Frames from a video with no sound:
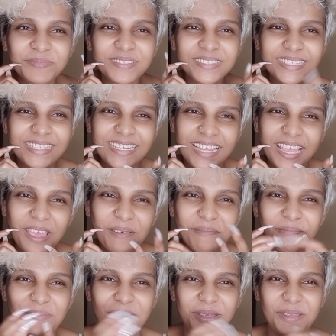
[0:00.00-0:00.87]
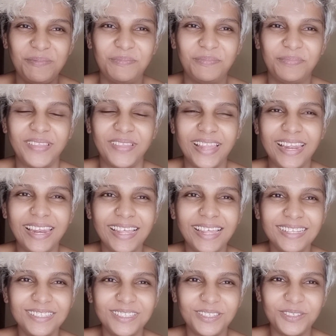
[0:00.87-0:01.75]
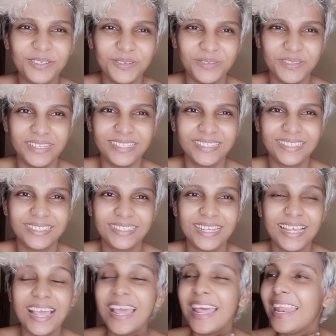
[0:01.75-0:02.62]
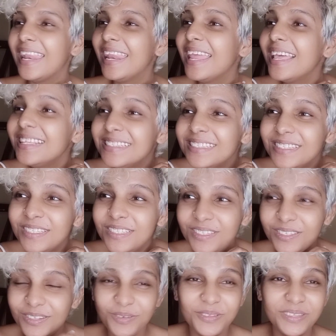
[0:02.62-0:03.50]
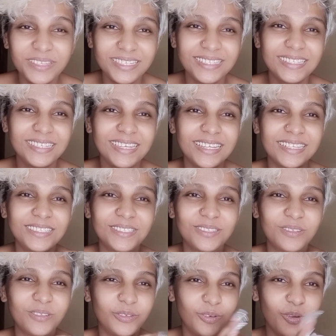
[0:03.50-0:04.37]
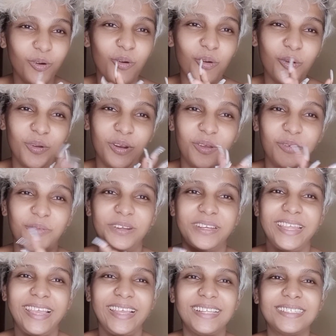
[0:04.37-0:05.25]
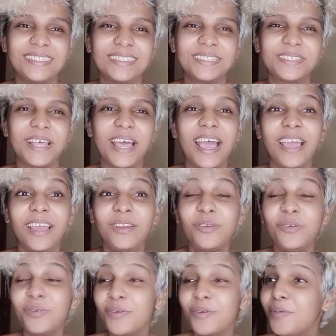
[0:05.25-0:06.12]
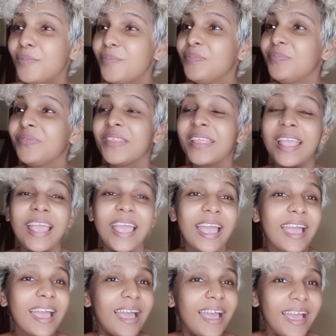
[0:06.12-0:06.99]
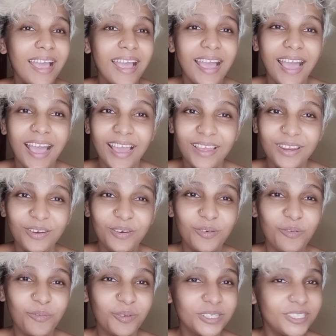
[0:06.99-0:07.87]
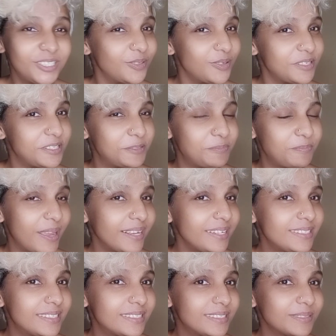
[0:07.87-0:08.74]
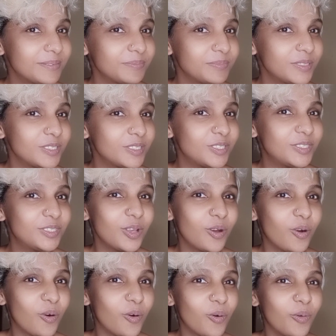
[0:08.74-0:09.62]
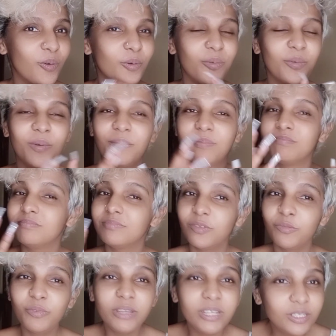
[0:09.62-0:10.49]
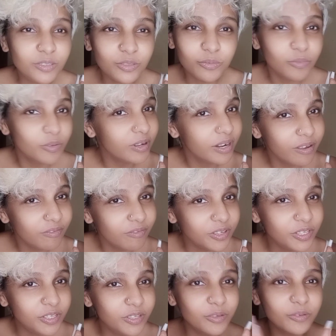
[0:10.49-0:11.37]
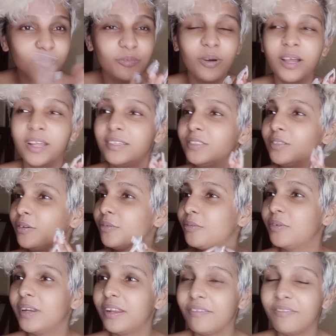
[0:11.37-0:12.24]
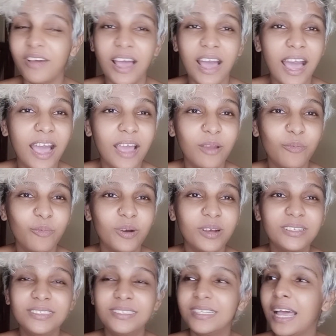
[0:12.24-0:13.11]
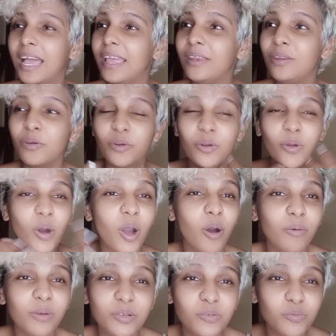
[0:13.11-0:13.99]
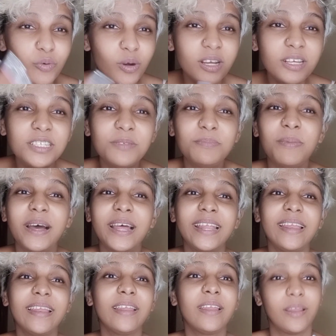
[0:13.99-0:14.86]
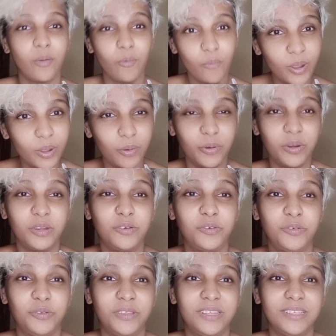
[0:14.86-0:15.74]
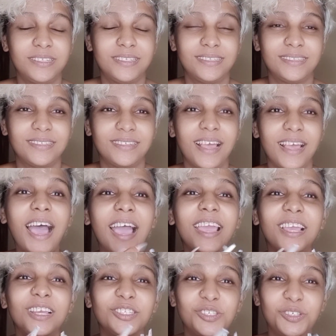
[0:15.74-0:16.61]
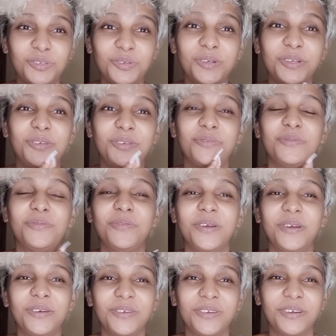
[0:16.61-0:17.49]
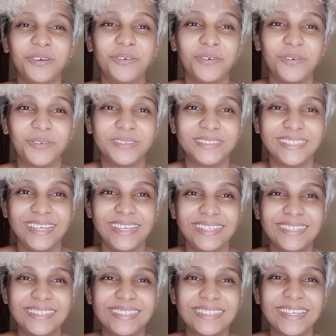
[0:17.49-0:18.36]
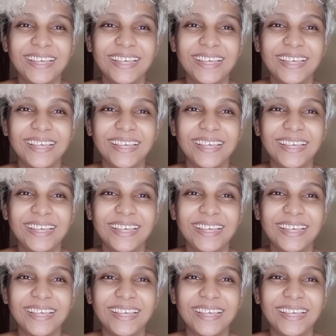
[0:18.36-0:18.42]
DM me. Let's do this. Let's do this. Let's go on our dates. I don't know. I don't know what to expect. So, we'll do whatever you want or whatever I want. I don't know how it works, but we're gonna do this. I assure you, we're gonna go on dates.